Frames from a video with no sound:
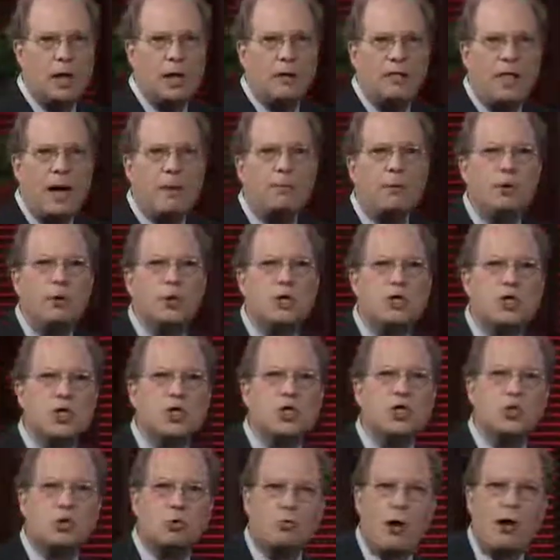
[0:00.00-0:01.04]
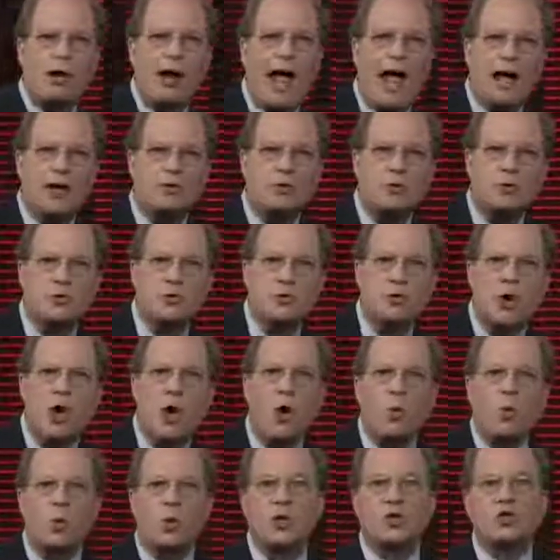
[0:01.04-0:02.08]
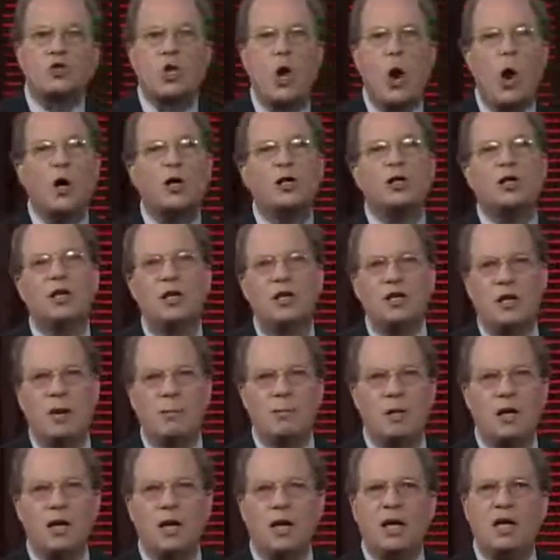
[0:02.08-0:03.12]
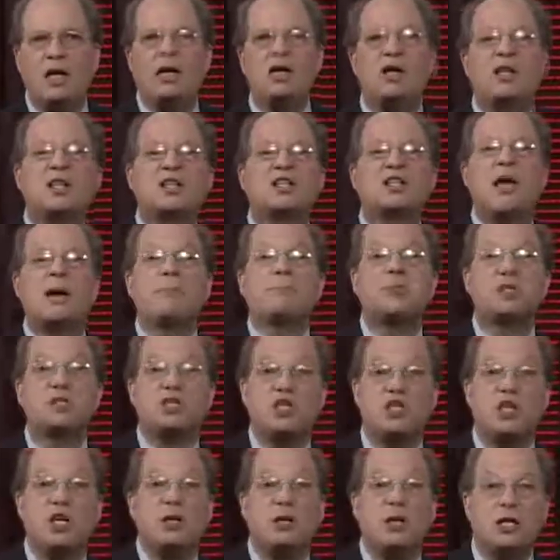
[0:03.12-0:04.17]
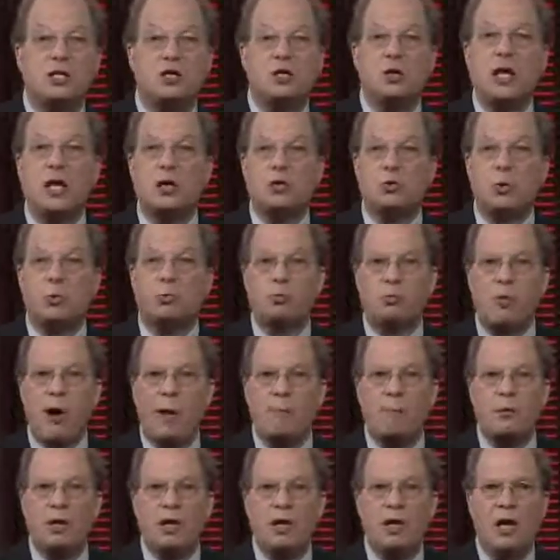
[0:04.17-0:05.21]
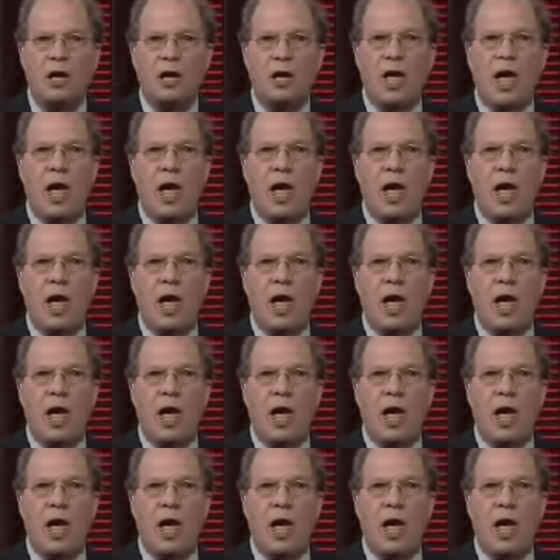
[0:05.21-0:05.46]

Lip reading: that malicious threat actors were targeting them in an attempt to steal intellectual property